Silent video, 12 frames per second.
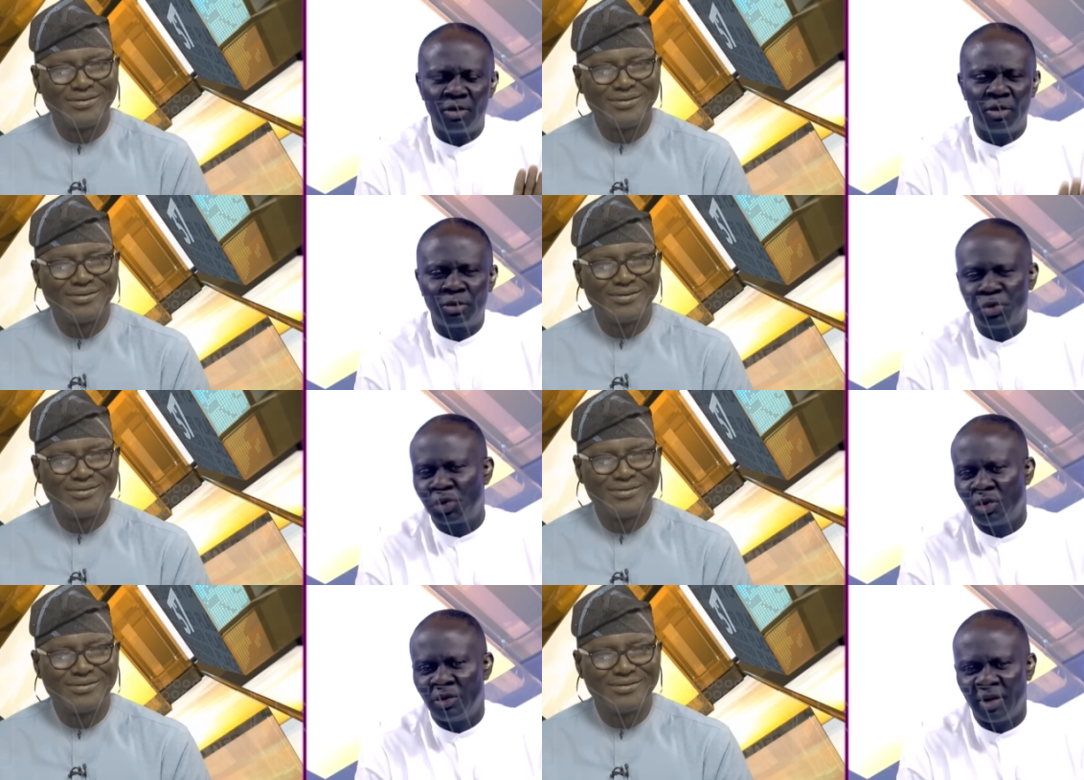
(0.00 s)

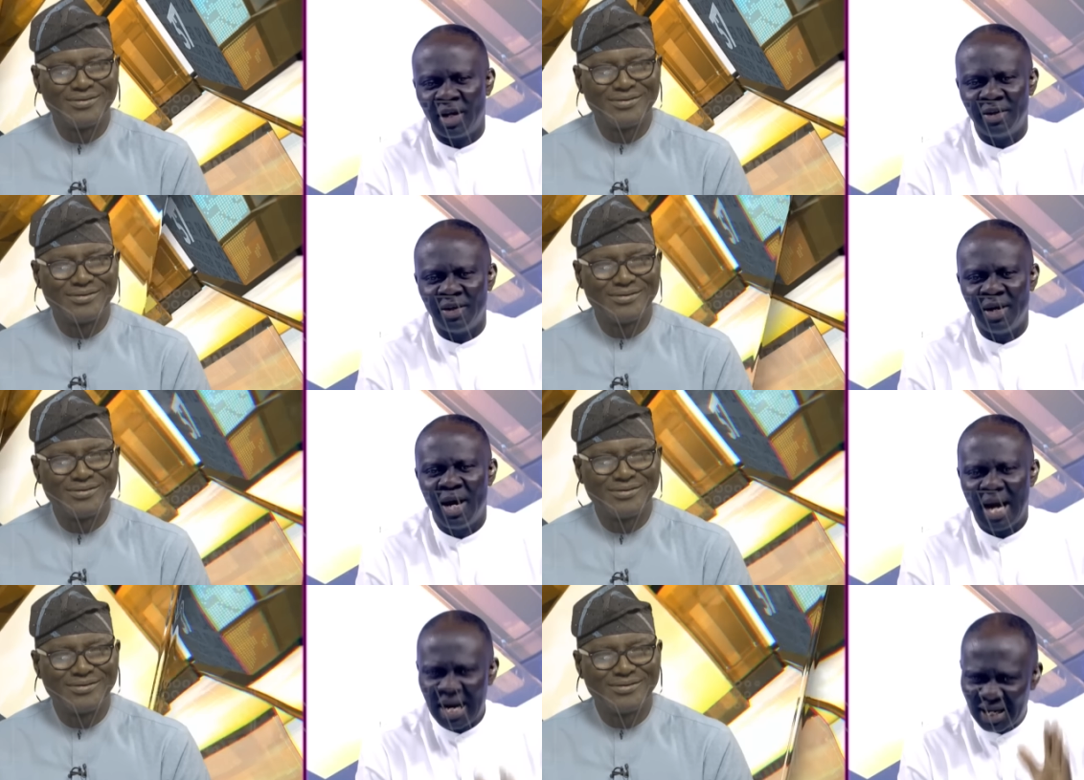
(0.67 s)
Speaker 1: conclusion on that day.
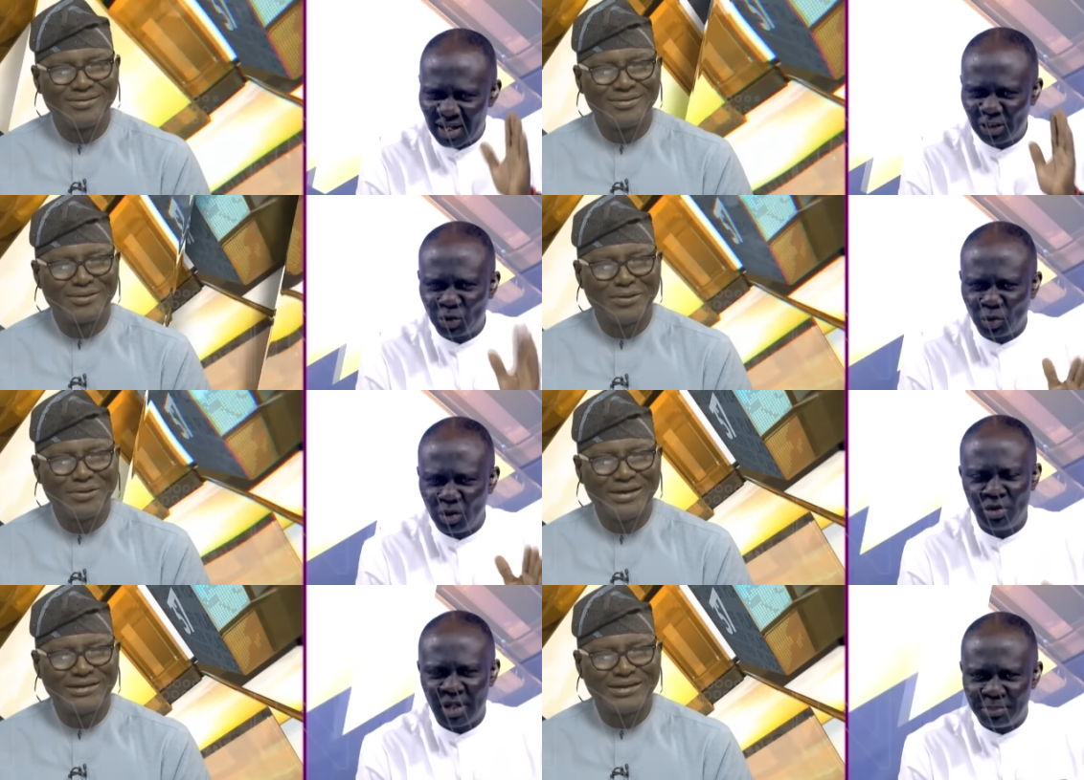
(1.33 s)
I can
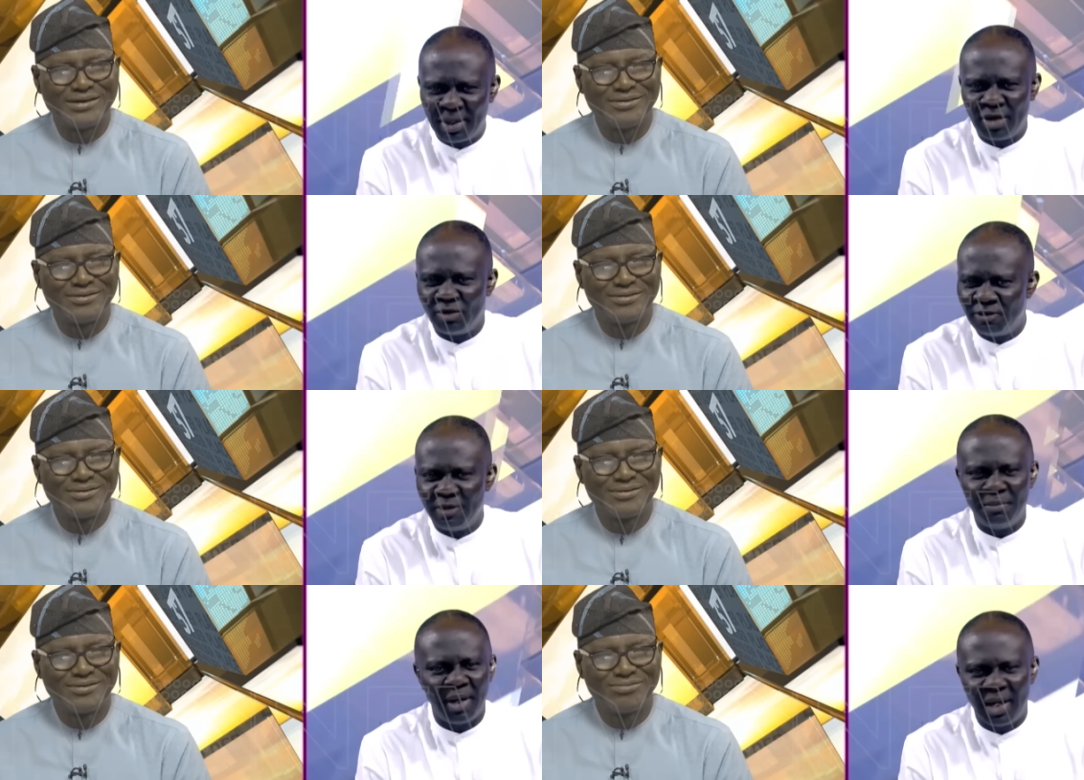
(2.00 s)
assure you that by
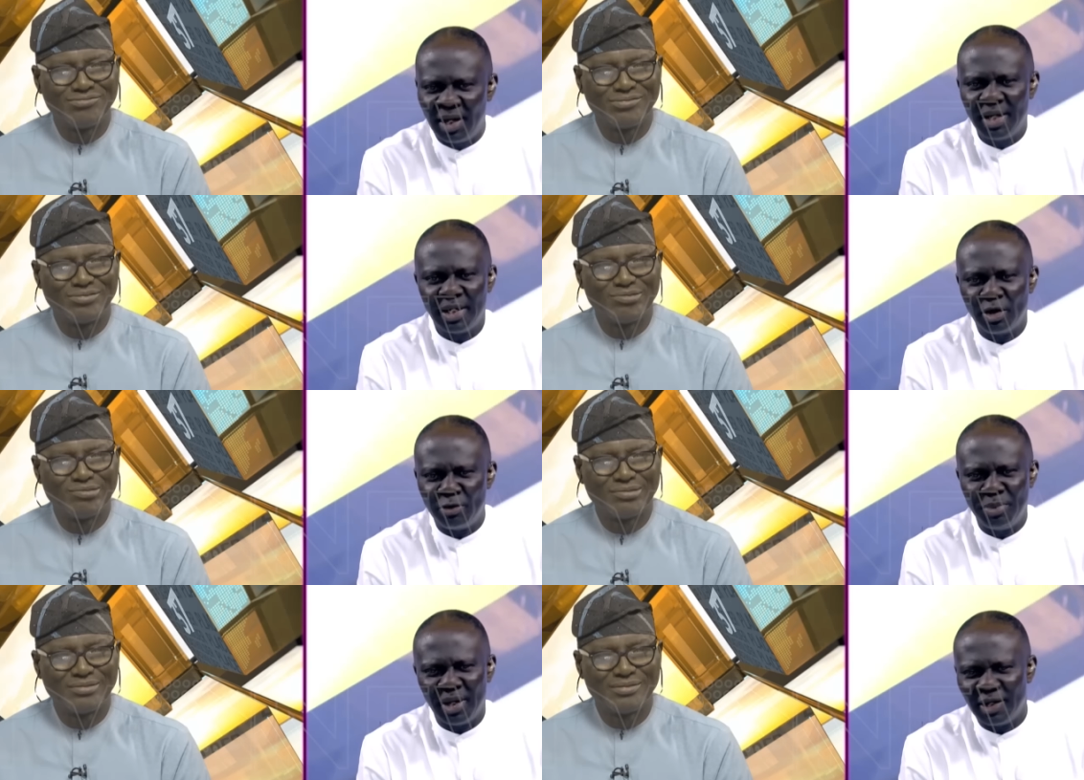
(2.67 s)
November,
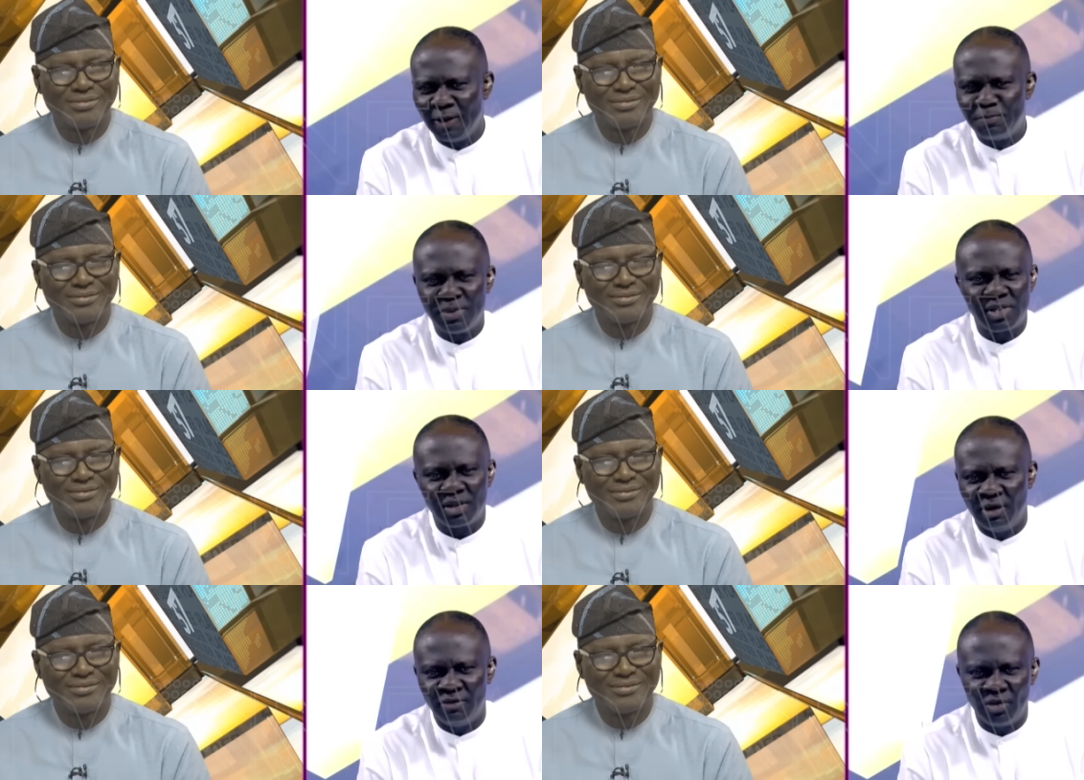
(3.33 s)
there will be an A P
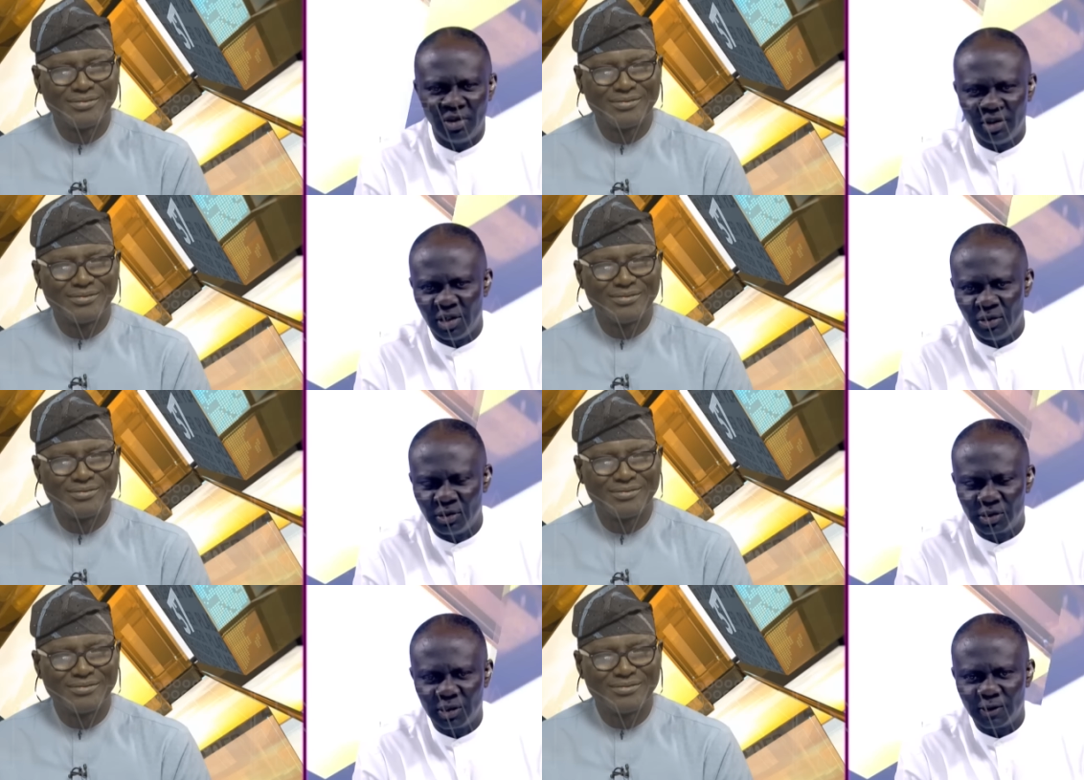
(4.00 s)
C governor in
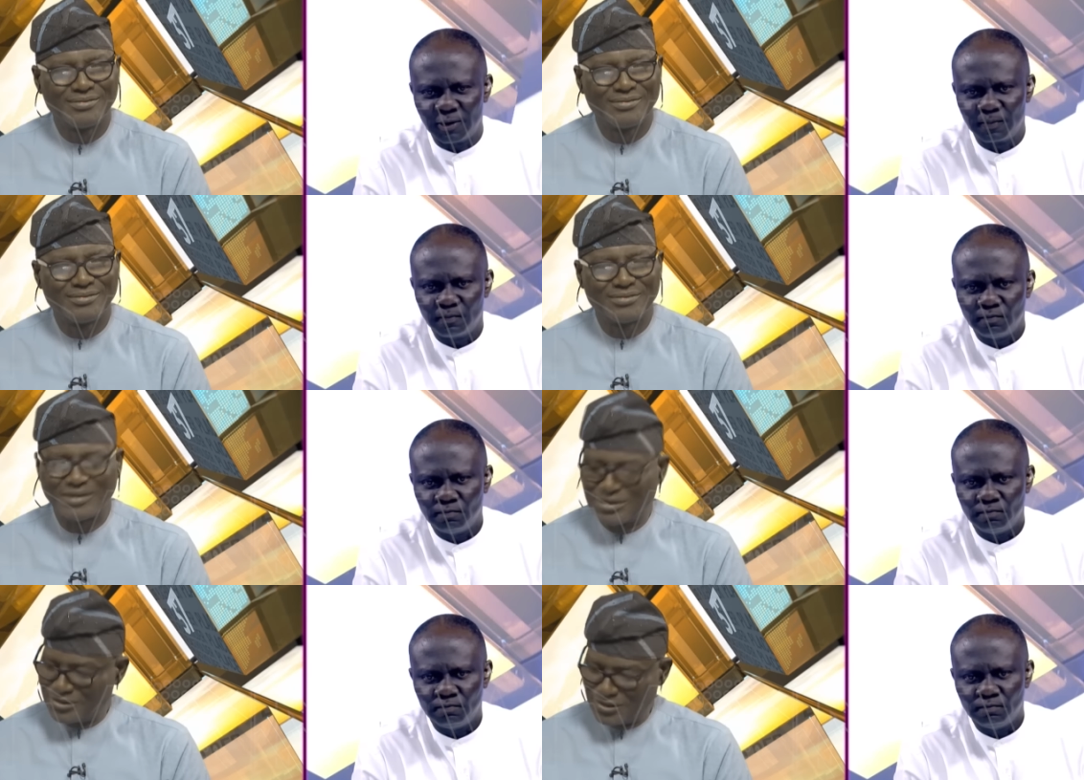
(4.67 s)
Edo State.
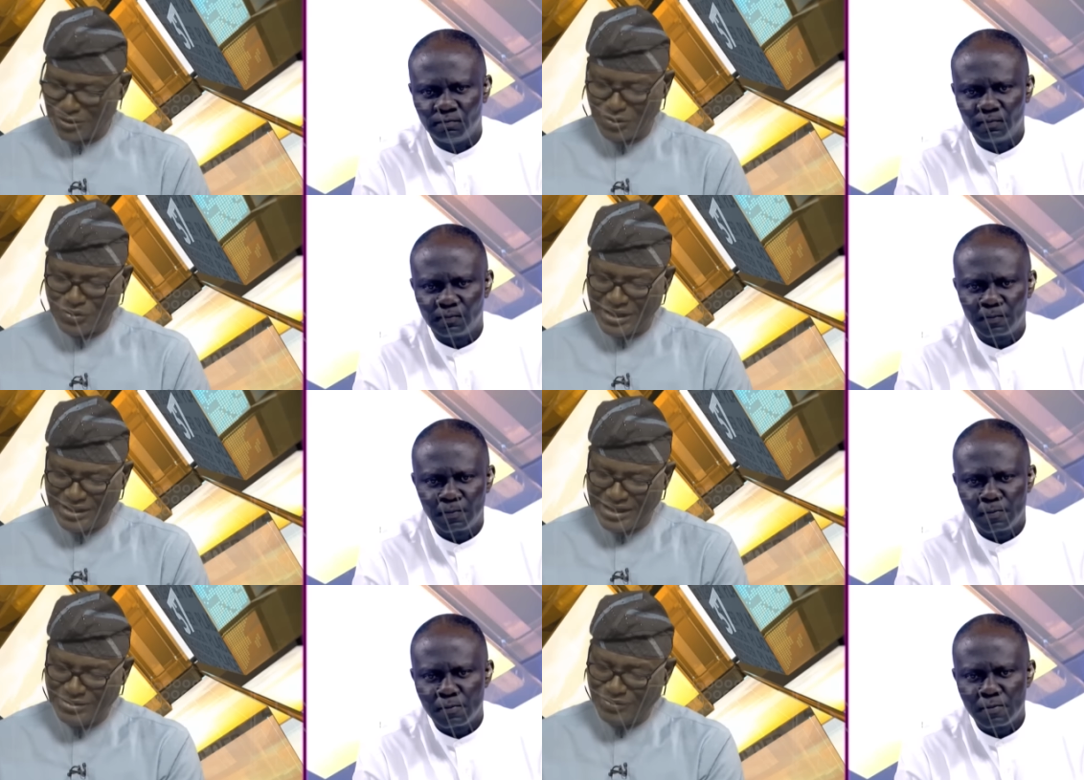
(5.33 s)

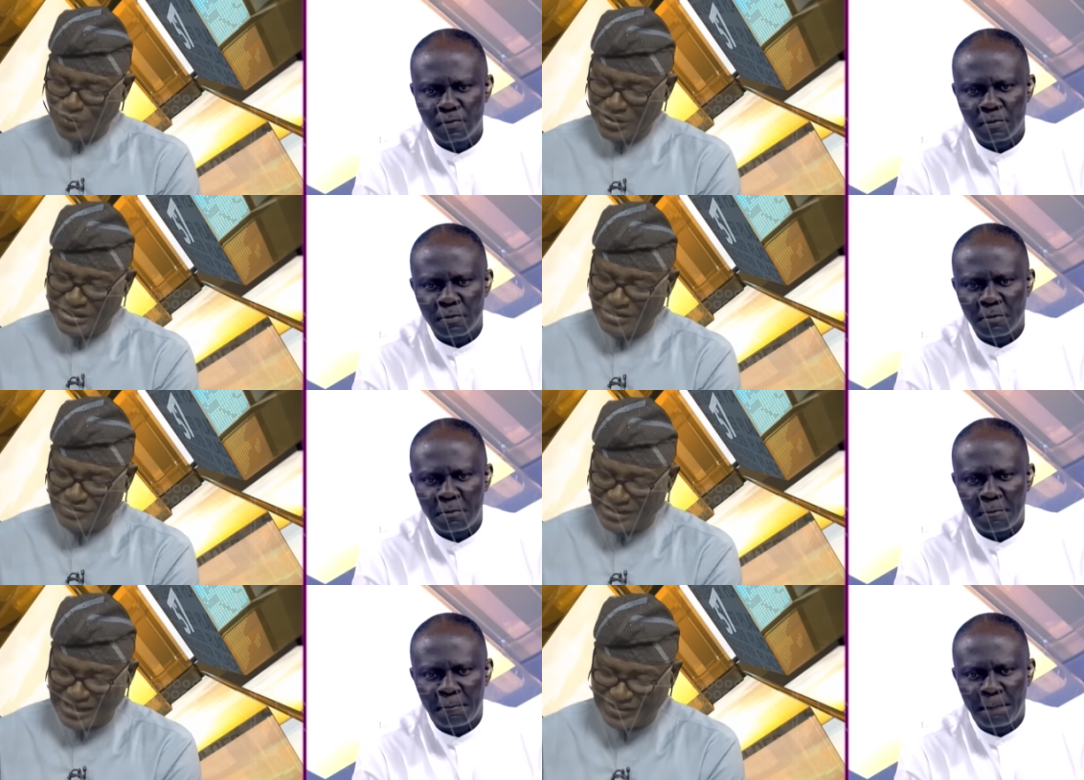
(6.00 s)
Speaker 2: Okay, then,
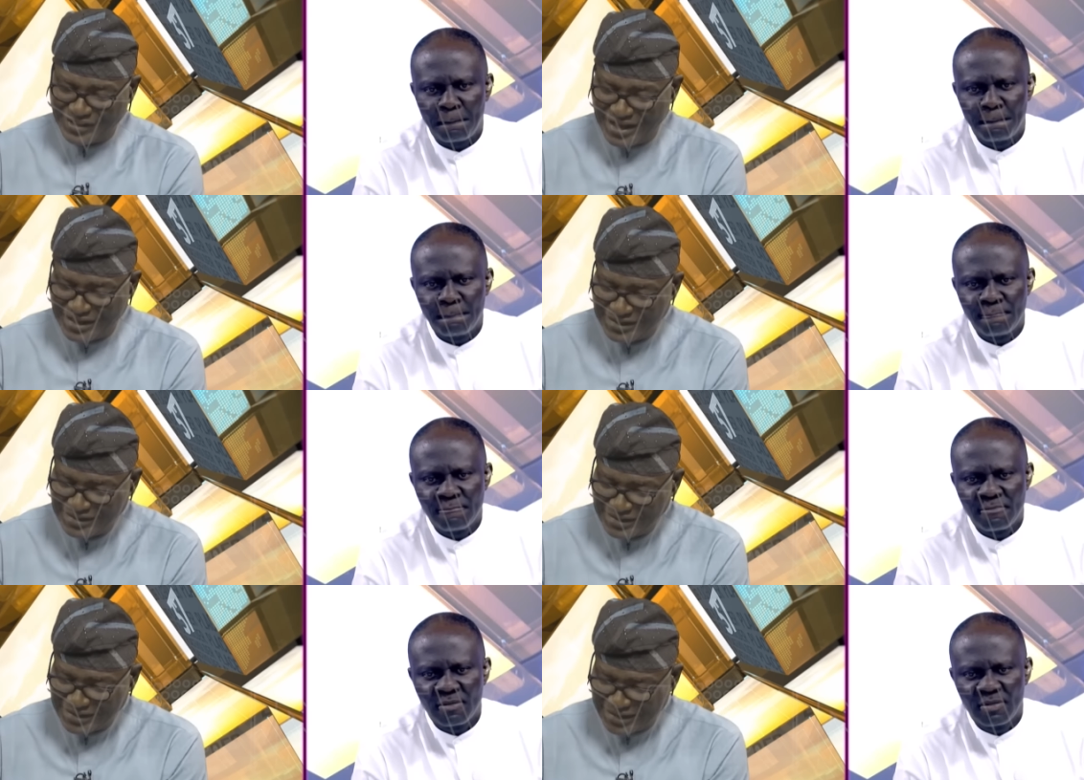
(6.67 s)
we leave it at there.